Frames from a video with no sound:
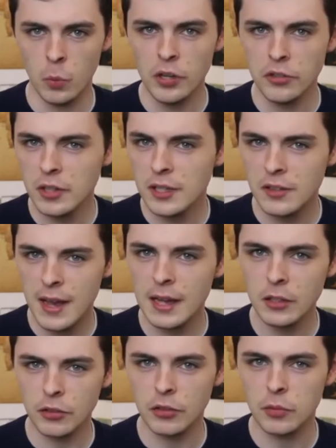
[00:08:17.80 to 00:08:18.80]
Why should
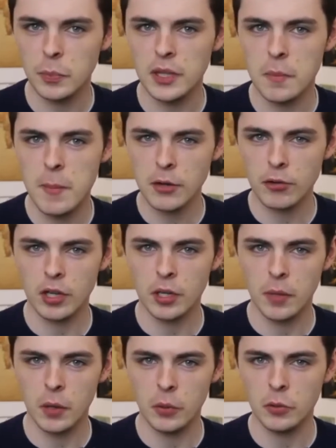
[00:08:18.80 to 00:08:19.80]
intelligence be the
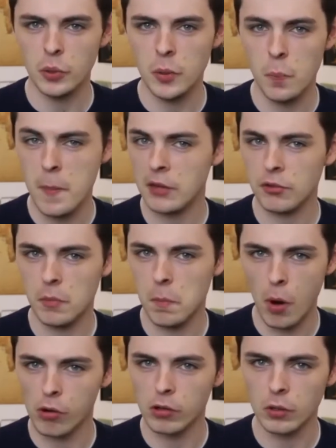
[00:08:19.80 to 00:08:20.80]
metric by which we measure
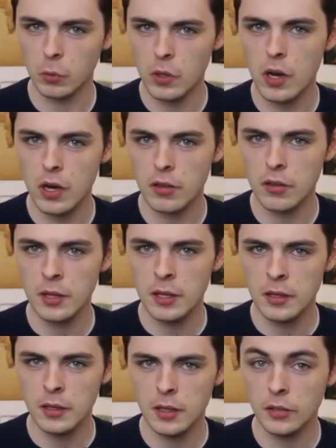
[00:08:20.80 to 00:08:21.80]
moral worth?
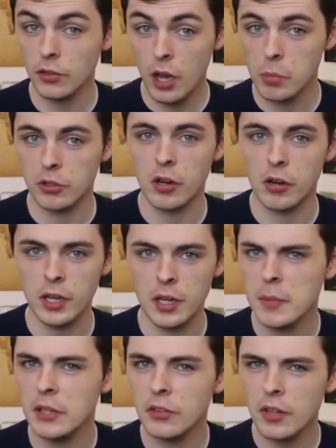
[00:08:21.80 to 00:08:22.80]
It's arbitrary,
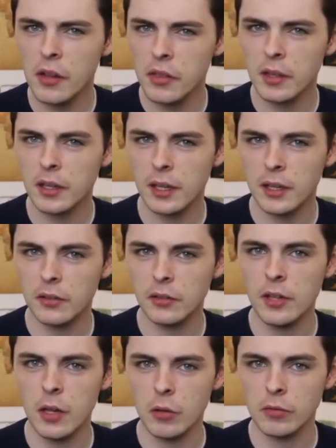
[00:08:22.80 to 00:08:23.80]
it means nothing in
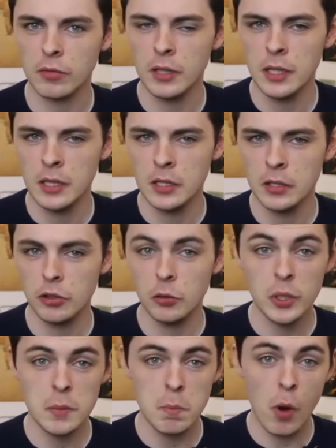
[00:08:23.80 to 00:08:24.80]
itself.
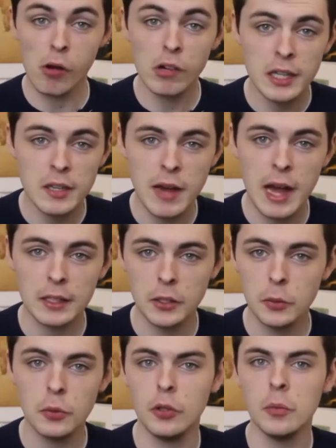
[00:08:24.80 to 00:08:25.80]
Should we morally
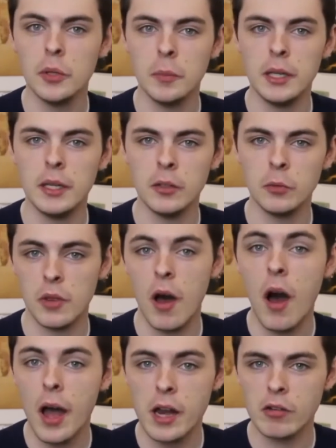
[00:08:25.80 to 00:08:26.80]
value human beings with
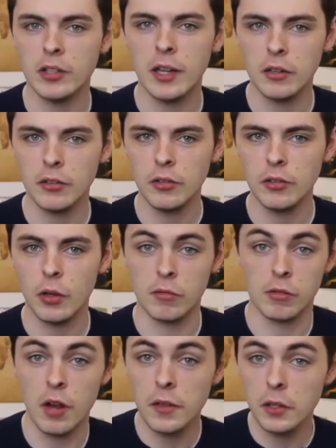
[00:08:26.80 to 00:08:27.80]
higher intelligence
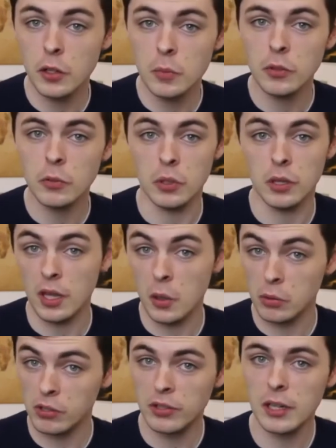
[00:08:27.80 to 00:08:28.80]
over other humans with
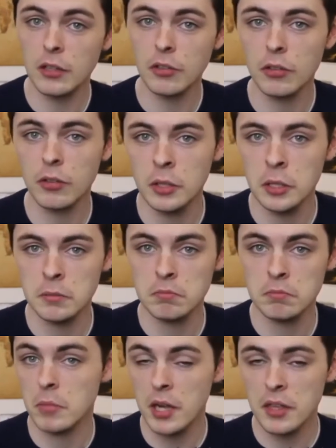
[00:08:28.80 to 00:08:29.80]
lower intelligence?
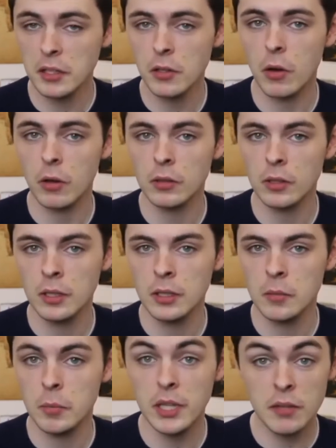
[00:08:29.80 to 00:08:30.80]
I think not.
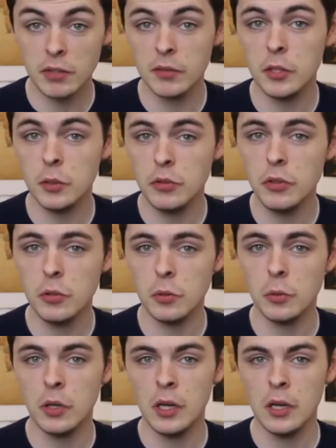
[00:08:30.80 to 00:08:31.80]
But even if you
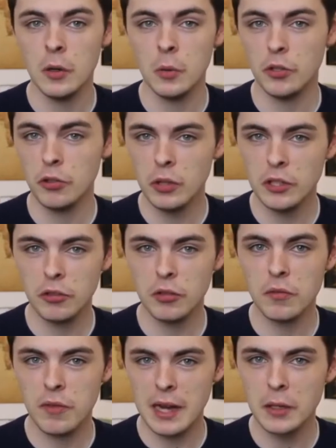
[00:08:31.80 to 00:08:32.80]
do, we surely
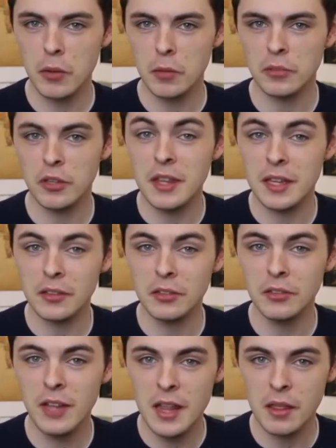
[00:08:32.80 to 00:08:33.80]
shouldn't value them to the
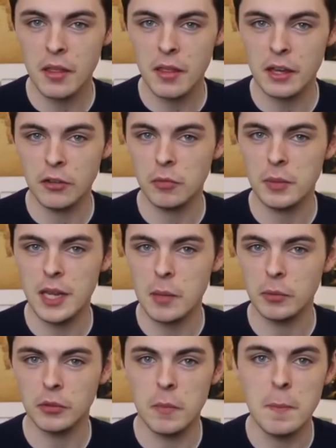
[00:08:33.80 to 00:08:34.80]
extent that they should be
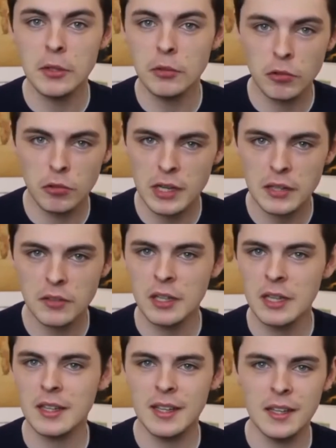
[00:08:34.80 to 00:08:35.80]
able to mistreat,
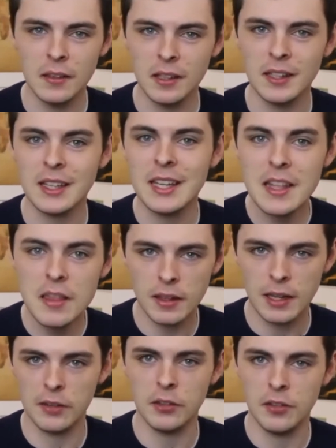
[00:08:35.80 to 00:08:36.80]
kill, and eat
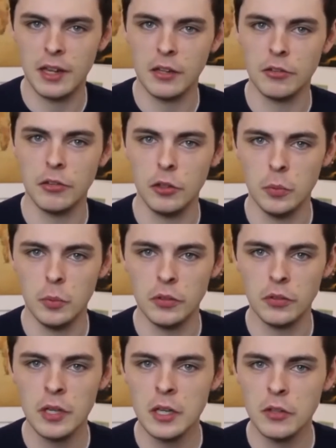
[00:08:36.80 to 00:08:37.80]
the less intelligent
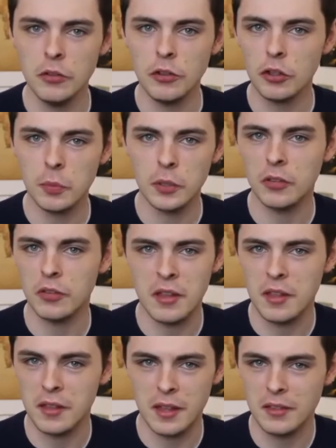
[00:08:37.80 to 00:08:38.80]
humans just because
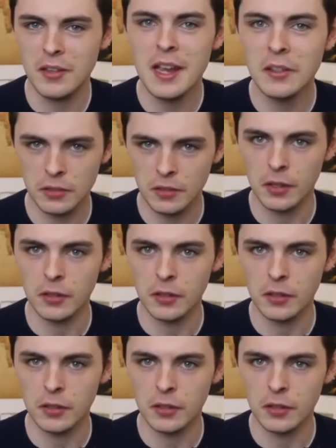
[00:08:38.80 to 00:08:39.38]
they think they taste